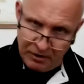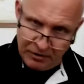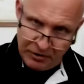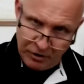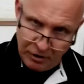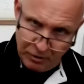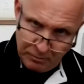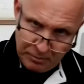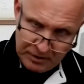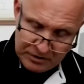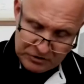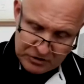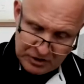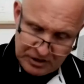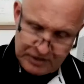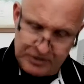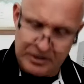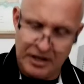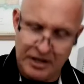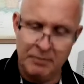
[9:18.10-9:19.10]
are the
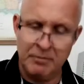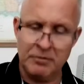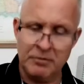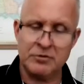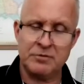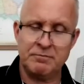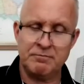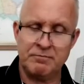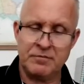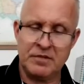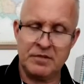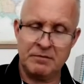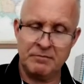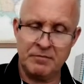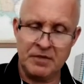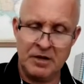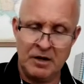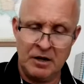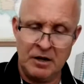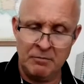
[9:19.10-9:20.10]
obesity tables
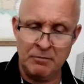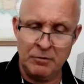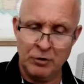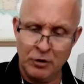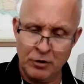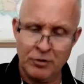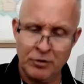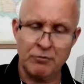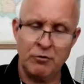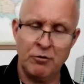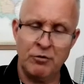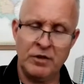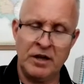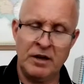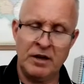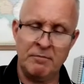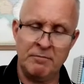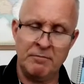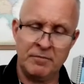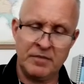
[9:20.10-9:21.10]
um, look through
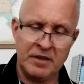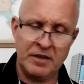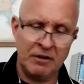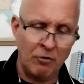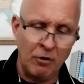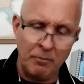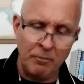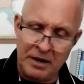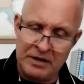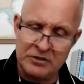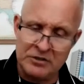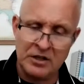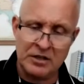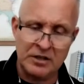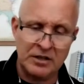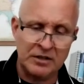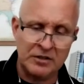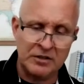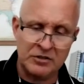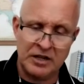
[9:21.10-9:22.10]
them. They're all
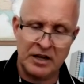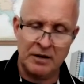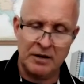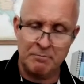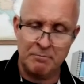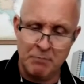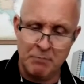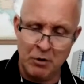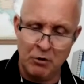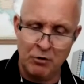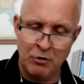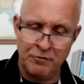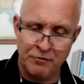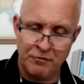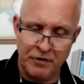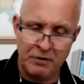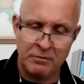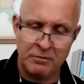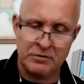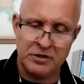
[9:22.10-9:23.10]
basically the same mode,
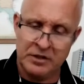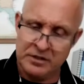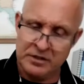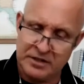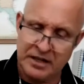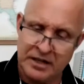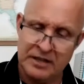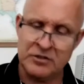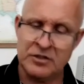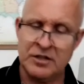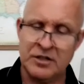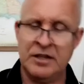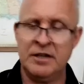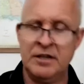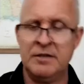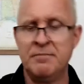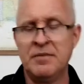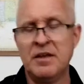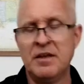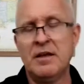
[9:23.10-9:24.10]
frequency,
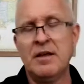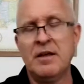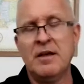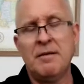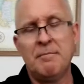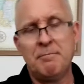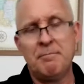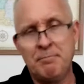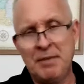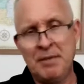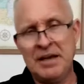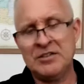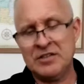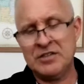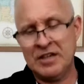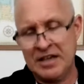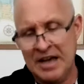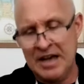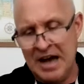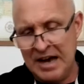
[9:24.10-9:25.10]
intensity,
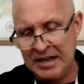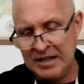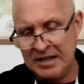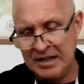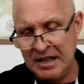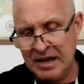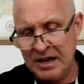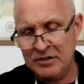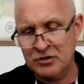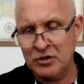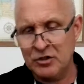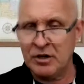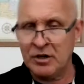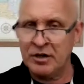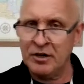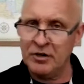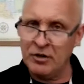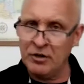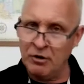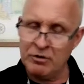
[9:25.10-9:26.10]
basic guidelines. You're
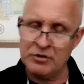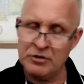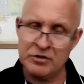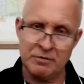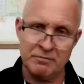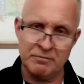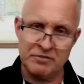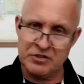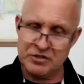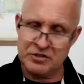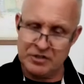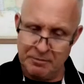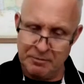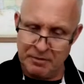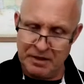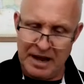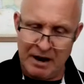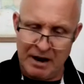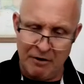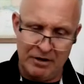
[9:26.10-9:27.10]
going to notice some
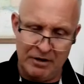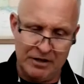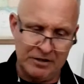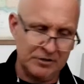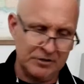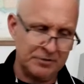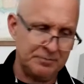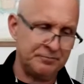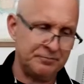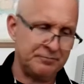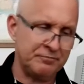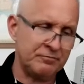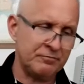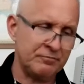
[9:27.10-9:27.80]
similarities.